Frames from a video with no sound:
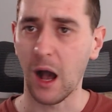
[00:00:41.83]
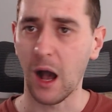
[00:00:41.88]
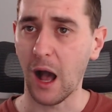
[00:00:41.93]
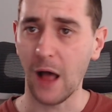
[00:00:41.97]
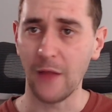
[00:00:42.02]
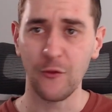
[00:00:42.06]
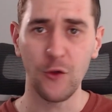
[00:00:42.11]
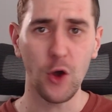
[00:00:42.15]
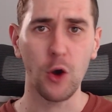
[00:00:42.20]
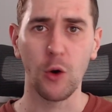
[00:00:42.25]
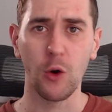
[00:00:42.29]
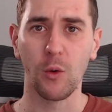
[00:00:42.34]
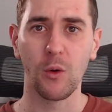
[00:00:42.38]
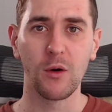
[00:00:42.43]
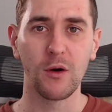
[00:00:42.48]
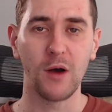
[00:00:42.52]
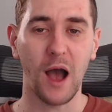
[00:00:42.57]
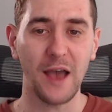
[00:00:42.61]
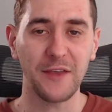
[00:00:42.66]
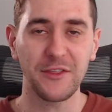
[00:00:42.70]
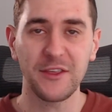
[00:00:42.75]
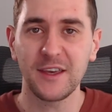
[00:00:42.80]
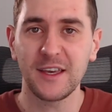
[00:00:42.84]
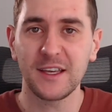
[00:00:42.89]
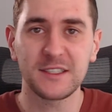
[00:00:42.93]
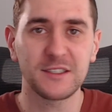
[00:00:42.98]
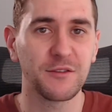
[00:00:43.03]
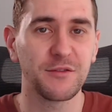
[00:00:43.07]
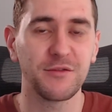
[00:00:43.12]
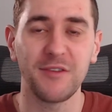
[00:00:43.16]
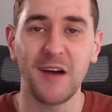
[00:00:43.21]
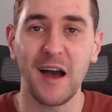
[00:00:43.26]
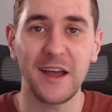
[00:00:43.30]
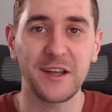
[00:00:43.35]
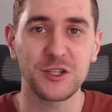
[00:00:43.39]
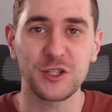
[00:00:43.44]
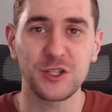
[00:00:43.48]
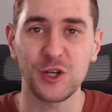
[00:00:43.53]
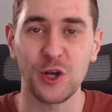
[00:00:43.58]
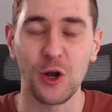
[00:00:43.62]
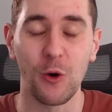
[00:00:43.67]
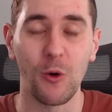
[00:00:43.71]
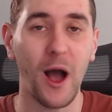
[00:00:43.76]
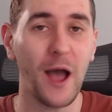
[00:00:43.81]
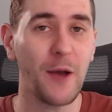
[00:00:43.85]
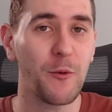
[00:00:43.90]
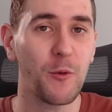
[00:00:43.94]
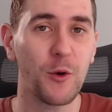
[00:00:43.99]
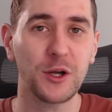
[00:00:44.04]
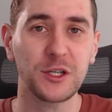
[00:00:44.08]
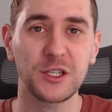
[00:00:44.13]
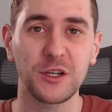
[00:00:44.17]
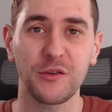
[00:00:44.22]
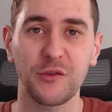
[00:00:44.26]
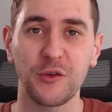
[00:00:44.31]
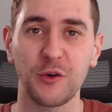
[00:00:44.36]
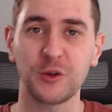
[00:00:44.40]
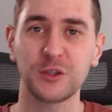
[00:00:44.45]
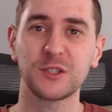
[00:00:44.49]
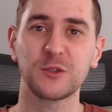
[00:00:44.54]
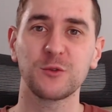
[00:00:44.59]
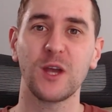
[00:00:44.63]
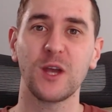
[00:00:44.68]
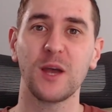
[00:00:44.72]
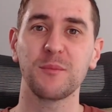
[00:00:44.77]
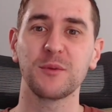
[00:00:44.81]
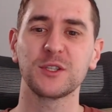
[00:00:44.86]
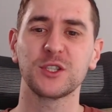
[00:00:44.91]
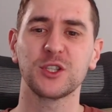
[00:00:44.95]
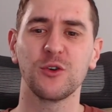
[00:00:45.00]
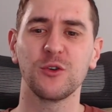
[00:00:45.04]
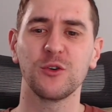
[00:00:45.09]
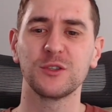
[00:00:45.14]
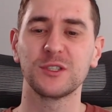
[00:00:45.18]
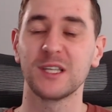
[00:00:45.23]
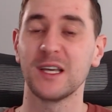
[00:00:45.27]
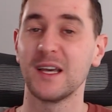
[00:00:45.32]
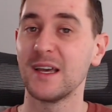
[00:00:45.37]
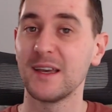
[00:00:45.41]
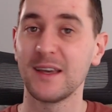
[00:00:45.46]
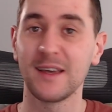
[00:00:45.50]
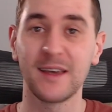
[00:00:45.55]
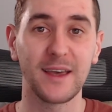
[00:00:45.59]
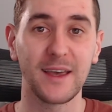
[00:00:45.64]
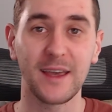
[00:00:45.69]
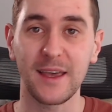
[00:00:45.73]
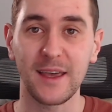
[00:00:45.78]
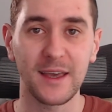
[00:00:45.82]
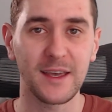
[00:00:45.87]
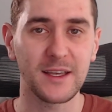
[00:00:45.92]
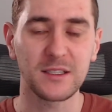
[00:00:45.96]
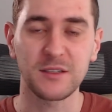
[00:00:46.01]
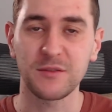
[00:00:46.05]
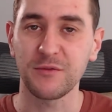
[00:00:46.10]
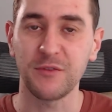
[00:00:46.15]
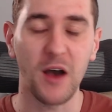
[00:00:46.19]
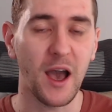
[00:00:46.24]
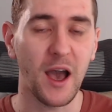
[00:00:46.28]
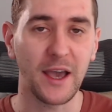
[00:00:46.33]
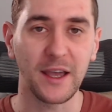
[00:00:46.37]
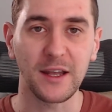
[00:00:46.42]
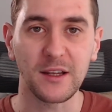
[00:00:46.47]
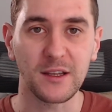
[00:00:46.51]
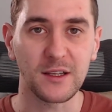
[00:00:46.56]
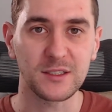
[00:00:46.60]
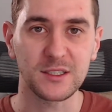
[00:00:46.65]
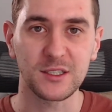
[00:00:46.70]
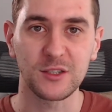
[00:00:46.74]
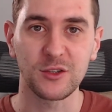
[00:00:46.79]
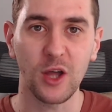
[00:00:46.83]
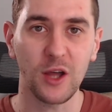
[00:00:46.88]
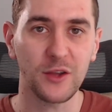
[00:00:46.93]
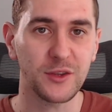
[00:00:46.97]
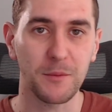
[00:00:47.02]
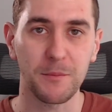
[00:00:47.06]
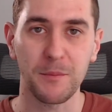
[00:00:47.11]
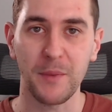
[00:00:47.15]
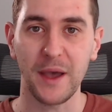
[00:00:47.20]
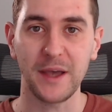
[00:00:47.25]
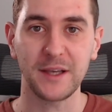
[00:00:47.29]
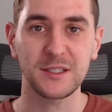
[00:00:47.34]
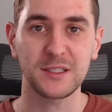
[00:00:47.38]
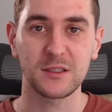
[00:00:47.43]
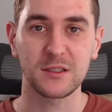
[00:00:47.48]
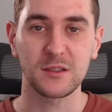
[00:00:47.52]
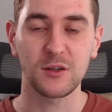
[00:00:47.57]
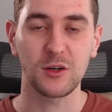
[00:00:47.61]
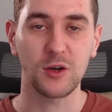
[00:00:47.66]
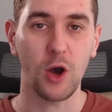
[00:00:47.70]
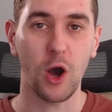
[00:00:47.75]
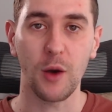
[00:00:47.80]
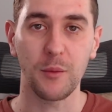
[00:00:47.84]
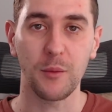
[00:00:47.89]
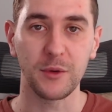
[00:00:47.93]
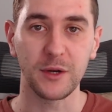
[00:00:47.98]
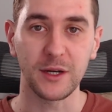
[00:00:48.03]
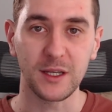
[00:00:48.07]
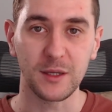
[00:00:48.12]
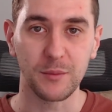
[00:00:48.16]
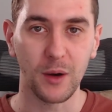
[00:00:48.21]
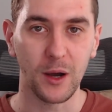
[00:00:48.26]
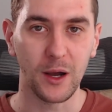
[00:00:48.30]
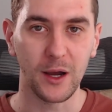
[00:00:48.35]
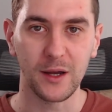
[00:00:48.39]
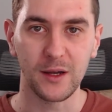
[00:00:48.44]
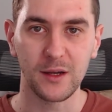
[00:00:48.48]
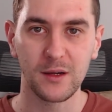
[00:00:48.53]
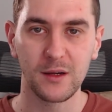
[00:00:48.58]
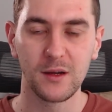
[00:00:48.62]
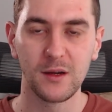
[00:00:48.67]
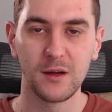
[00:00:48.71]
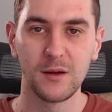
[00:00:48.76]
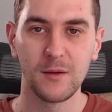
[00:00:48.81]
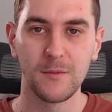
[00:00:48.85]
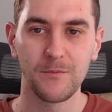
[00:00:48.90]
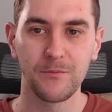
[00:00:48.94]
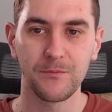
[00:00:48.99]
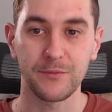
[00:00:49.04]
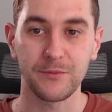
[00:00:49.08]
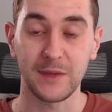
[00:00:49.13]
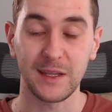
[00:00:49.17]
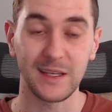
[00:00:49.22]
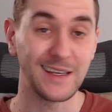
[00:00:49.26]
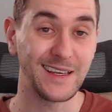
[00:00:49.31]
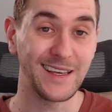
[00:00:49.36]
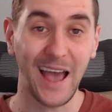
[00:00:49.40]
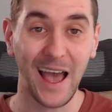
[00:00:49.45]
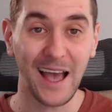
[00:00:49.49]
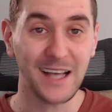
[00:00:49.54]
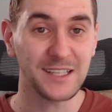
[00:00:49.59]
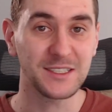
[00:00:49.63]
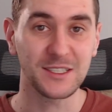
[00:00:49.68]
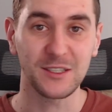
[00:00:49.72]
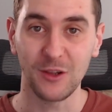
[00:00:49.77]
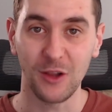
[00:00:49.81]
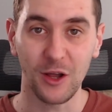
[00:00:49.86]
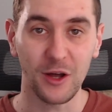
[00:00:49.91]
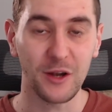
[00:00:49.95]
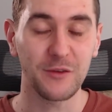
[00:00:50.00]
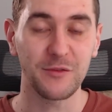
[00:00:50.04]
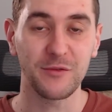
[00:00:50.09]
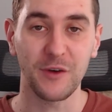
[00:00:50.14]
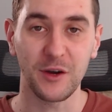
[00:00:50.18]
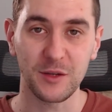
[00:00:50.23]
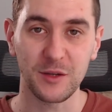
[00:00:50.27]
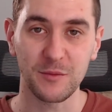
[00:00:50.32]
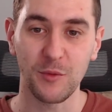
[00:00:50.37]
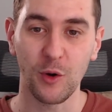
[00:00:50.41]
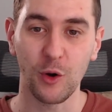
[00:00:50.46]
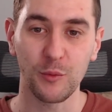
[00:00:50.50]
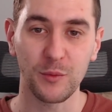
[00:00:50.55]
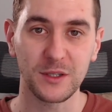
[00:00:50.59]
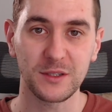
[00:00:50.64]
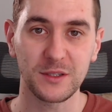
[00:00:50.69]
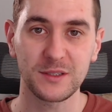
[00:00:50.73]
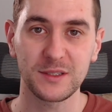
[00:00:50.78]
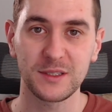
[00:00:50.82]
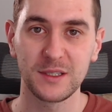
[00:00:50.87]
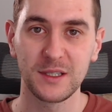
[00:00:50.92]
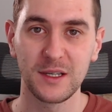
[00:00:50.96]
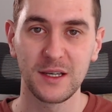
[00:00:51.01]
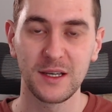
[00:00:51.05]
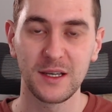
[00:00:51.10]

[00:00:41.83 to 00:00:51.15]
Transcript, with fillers: No, I think it's a fine show. I watched the first three episodes. It's fine. It's not the best comedy, but it has a lot of funny moments